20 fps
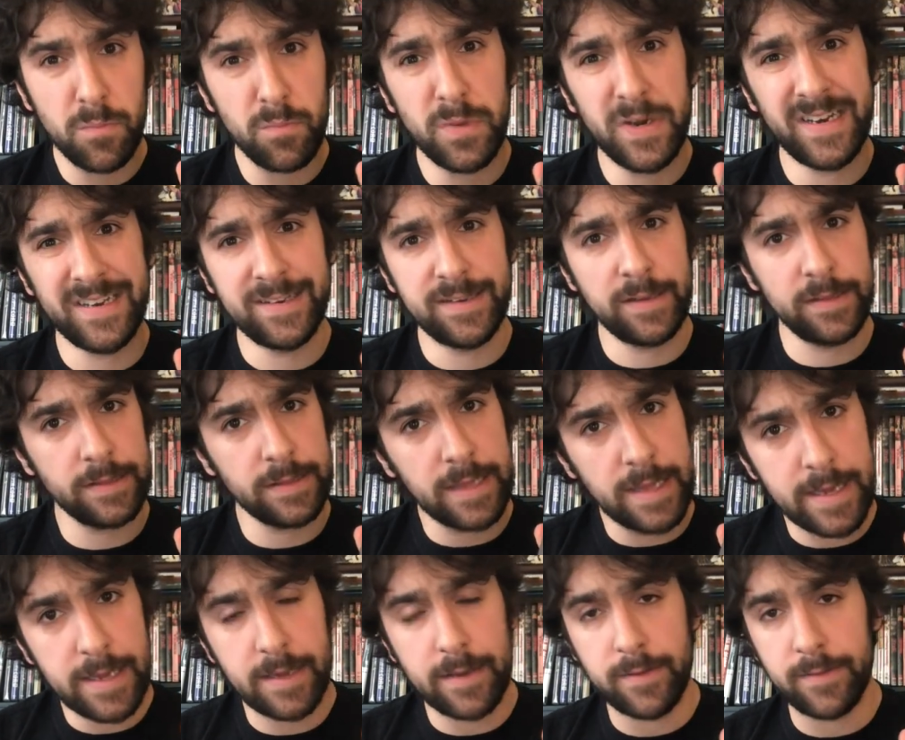But
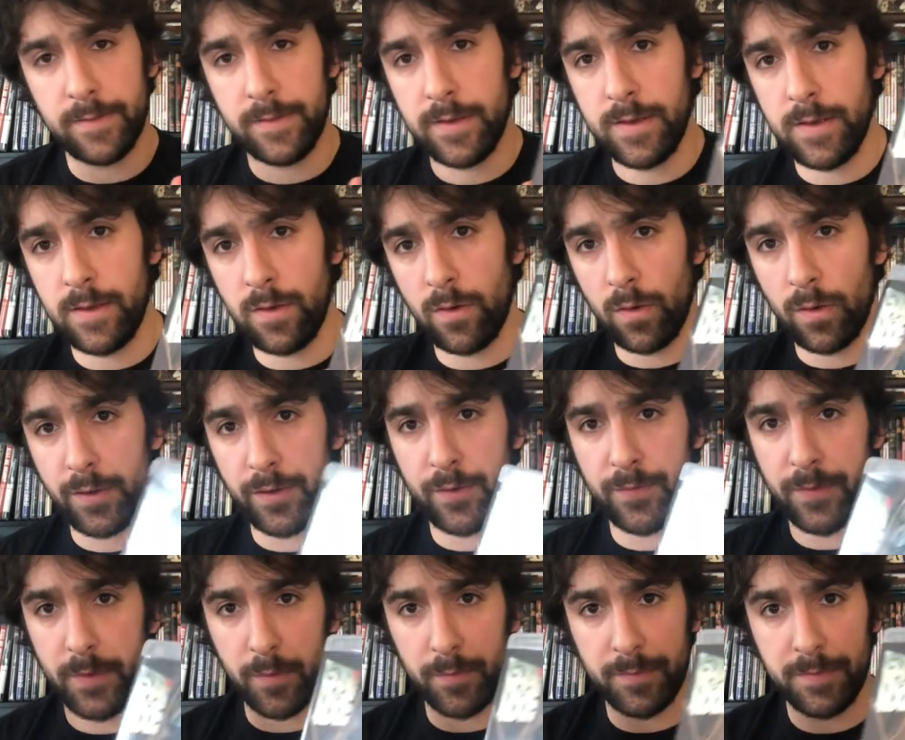like the earlier
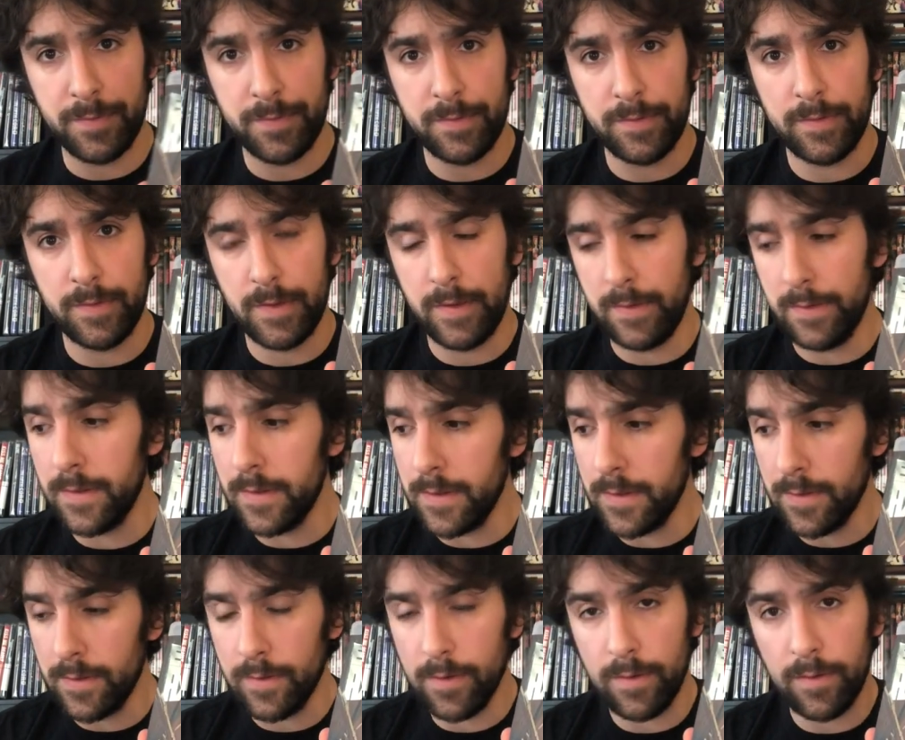films in
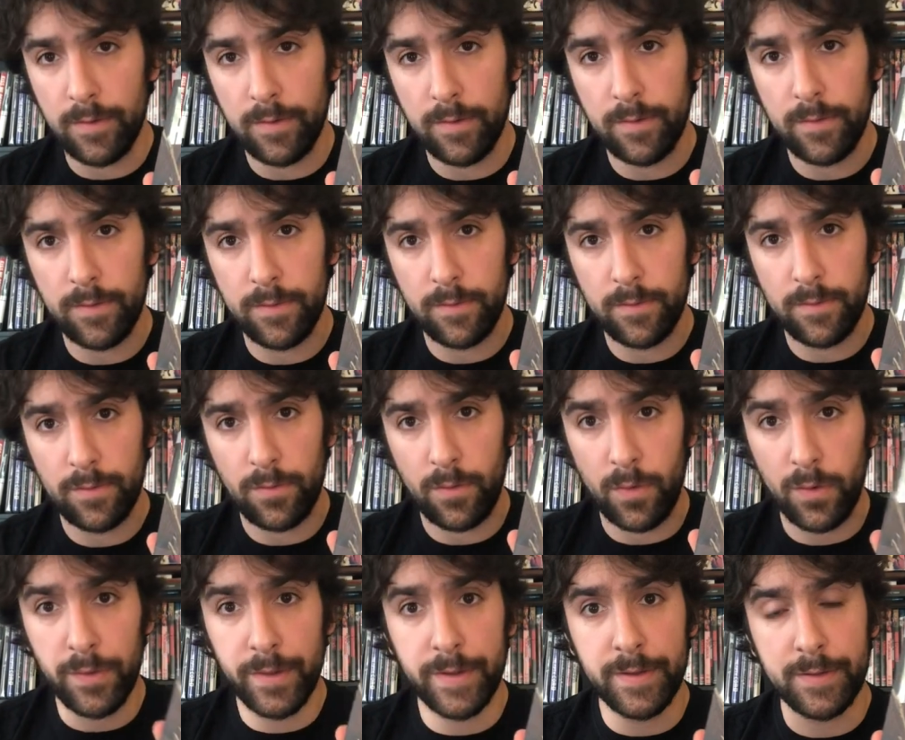the
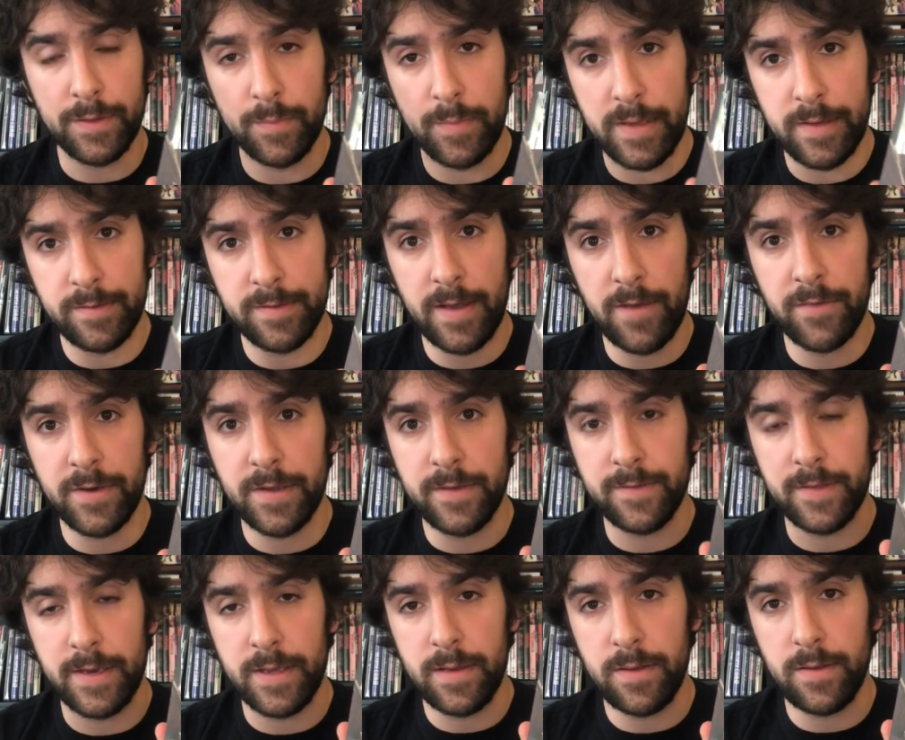early to mid
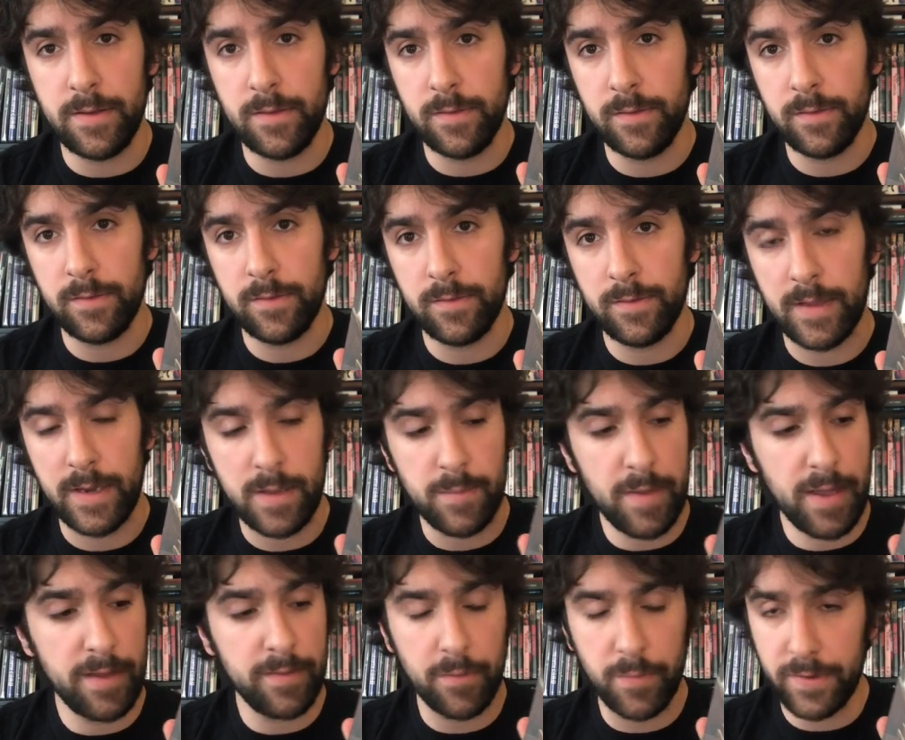70s that he
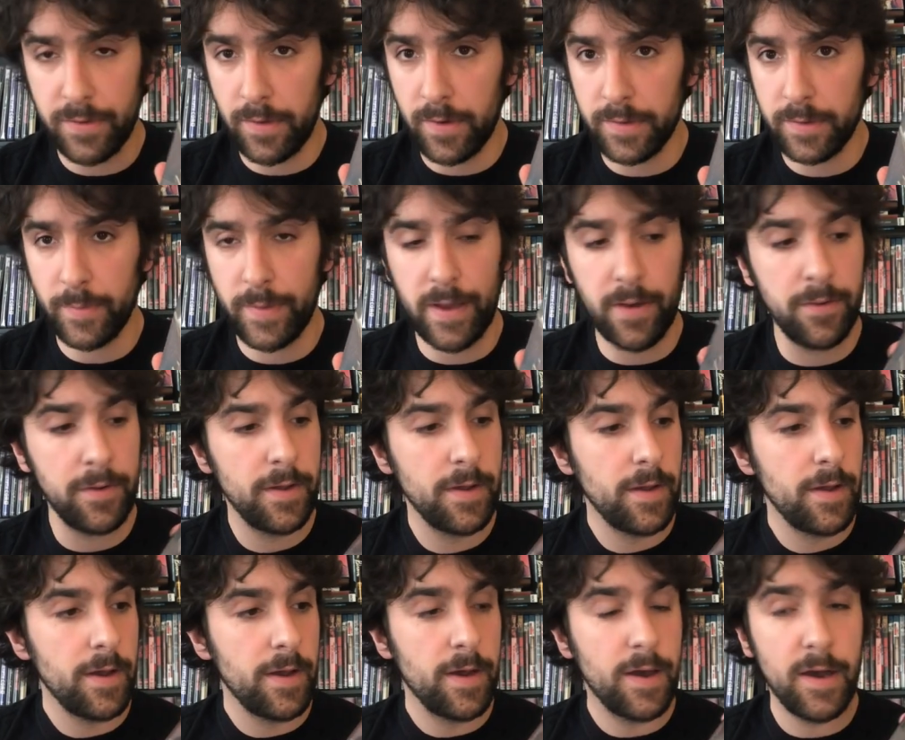made that we talked about,
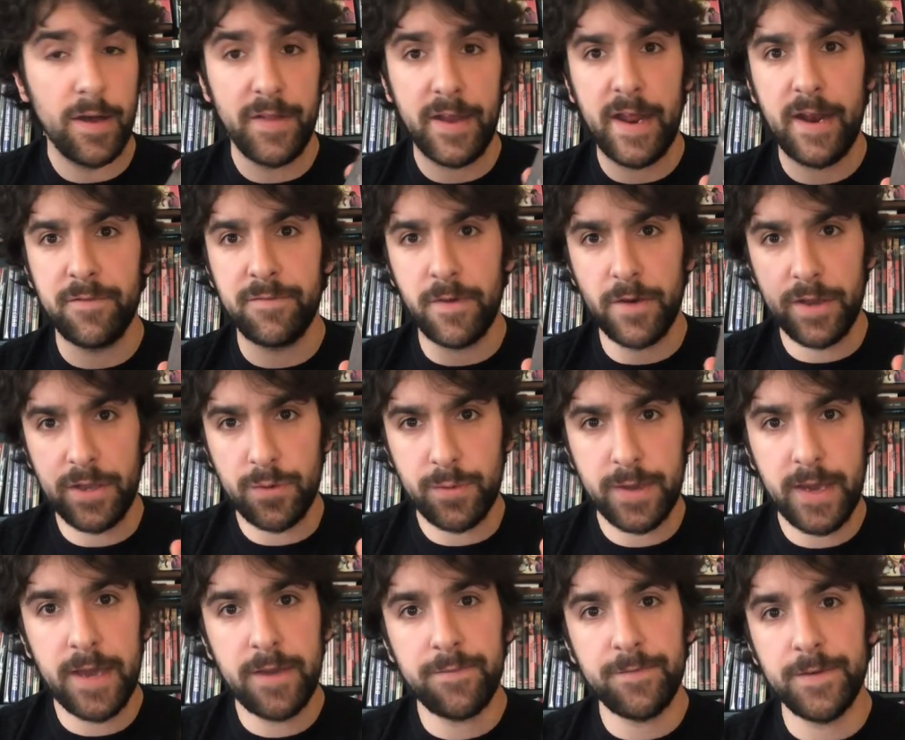that had a very
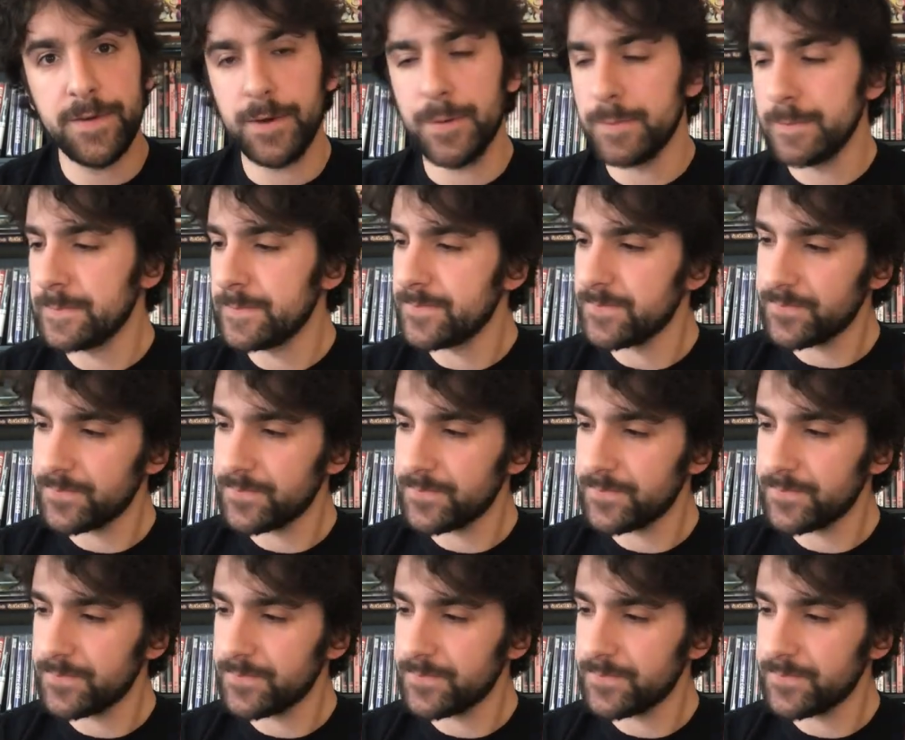UK feel,